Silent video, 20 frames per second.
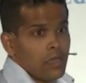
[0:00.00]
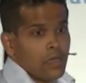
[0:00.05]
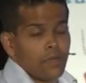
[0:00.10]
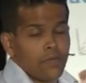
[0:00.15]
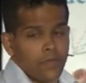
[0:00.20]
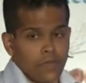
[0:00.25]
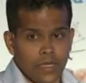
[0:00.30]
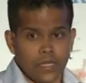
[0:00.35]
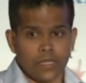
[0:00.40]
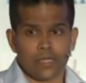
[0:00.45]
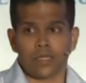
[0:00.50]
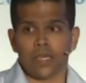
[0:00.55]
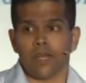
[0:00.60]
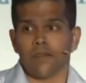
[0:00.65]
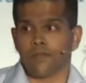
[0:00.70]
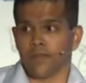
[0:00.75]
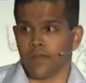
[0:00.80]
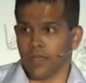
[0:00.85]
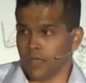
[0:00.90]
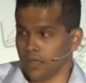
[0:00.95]
This
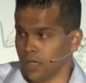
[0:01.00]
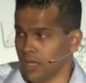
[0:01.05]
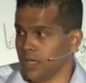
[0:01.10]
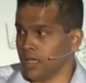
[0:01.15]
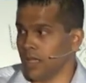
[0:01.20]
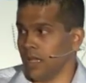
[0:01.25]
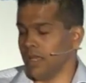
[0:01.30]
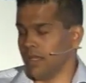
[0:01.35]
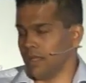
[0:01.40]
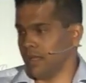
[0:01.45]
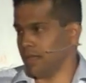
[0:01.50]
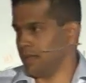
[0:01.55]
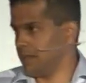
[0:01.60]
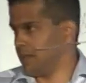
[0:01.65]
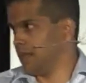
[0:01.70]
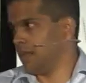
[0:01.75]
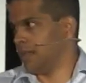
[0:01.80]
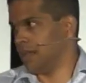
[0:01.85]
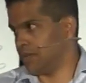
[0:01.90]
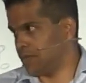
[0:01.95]
stuff
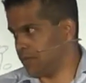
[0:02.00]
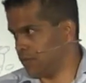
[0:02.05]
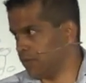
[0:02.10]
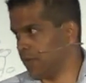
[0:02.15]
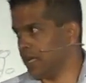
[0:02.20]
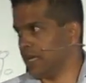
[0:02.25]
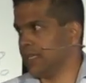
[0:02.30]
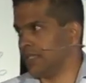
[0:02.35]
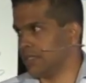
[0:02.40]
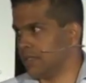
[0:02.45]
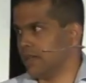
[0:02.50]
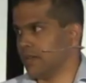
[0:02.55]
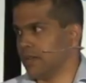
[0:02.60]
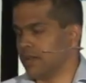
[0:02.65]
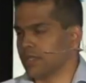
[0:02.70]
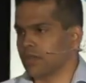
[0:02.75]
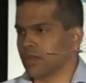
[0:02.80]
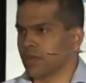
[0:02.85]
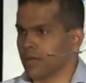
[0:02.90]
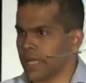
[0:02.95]
is really
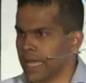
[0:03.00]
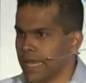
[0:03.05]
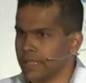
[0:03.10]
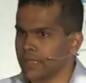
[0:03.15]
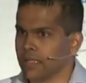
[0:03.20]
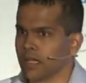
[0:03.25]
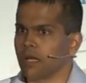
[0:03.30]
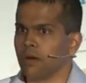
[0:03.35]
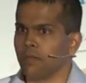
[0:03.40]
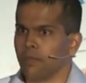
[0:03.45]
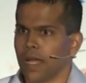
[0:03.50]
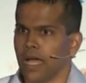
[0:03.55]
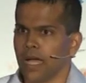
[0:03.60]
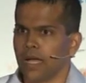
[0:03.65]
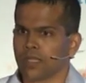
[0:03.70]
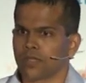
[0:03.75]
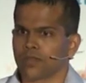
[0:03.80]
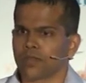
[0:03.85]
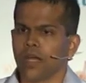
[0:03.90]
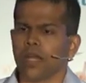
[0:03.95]
serious. So getting the
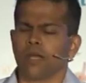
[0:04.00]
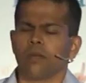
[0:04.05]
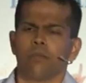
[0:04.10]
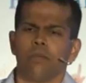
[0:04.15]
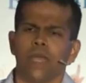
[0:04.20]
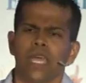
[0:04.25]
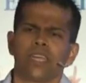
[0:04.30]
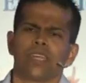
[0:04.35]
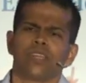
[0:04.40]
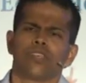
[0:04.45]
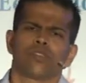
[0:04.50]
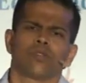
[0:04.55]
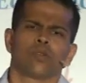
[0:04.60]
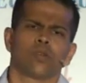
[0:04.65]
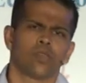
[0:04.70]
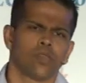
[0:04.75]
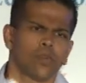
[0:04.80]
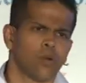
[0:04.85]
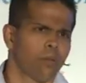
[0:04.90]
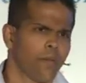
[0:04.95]
compliance right, making
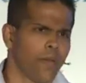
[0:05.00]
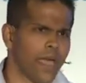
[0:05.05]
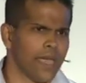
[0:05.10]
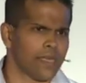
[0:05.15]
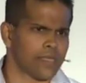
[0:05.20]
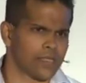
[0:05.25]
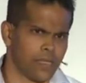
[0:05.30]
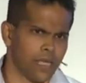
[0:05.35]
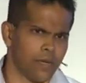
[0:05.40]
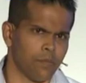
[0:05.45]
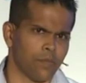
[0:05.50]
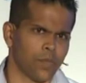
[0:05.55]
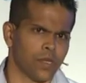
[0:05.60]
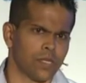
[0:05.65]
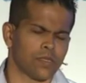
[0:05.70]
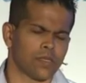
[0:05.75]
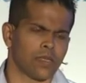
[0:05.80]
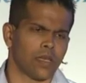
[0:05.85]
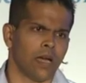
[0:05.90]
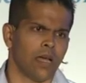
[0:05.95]
sure your BAS
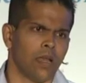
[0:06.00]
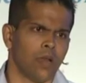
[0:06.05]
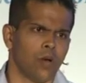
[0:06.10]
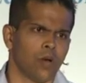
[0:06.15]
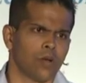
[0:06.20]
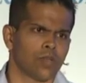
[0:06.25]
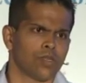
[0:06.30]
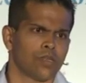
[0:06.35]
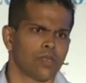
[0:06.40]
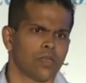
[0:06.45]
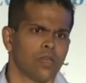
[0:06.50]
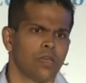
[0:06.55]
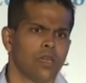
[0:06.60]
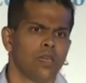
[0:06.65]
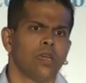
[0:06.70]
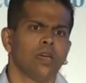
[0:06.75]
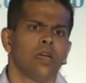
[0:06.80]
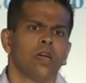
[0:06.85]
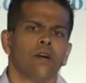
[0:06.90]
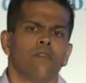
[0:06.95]
statements are lodged.
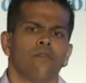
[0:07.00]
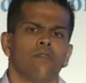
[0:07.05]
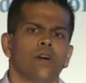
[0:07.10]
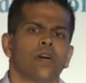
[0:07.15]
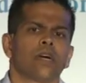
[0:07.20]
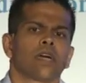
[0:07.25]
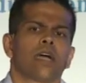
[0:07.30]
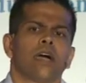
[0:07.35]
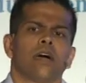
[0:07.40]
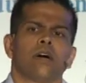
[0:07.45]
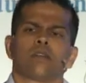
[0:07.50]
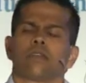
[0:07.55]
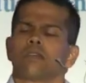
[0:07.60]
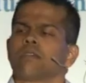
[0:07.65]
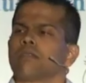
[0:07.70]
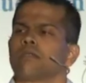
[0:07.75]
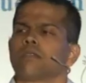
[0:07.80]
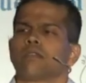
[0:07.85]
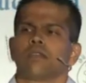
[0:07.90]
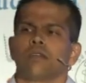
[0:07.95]
Work
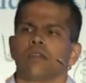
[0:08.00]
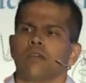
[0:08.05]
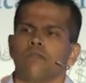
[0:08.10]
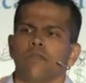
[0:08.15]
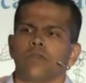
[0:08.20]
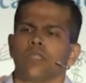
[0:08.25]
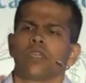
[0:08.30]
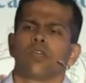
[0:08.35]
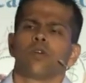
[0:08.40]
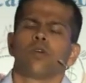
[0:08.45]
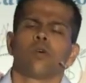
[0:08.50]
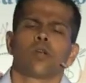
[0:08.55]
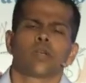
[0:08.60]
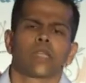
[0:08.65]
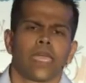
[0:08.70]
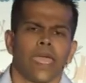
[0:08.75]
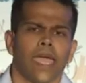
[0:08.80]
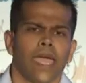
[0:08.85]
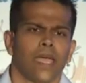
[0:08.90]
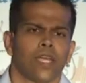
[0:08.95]
out whether you're on
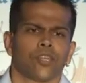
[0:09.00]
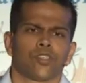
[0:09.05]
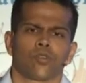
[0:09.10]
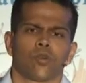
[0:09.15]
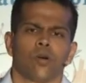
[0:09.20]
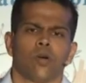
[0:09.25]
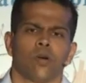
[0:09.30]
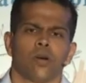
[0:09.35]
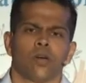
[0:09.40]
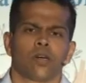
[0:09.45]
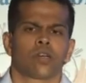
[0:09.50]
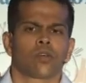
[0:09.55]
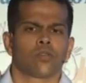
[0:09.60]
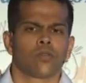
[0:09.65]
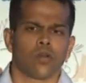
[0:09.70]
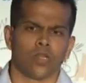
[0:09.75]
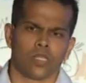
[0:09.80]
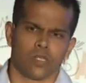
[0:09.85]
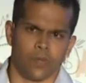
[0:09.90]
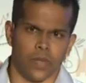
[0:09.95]
cash or
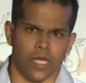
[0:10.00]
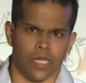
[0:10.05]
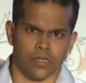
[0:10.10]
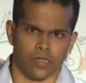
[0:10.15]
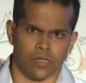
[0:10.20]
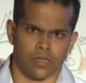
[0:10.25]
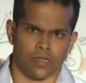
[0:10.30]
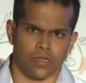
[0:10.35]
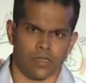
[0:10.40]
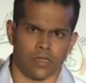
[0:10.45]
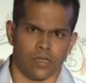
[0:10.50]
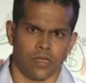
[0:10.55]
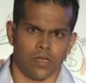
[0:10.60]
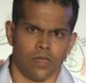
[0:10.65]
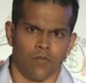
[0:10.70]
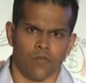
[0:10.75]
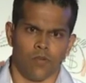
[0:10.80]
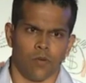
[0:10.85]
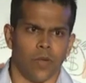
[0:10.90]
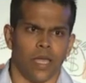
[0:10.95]
accruals basis
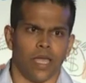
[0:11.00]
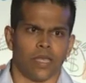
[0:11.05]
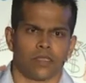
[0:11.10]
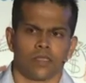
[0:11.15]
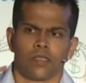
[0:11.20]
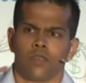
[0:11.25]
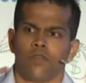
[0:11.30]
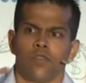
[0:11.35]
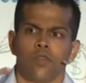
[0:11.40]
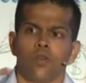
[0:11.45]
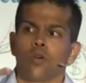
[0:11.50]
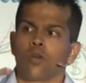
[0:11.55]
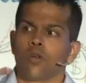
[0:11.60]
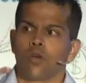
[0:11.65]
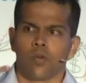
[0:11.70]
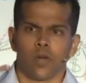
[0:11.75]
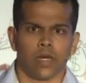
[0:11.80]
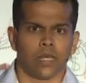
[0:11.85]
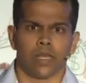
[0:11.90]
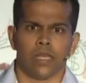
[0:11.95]
for BAS. If you don't
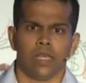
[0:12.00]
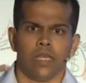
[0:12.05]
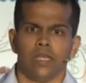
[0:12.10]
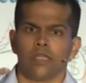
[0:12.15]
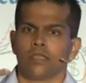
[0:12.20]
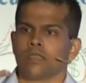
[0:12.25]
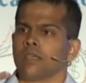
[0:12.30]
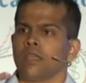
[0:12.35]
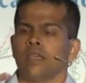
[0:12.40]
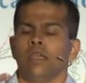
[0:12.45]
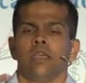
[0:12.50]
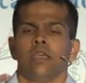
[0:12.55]
know what it is,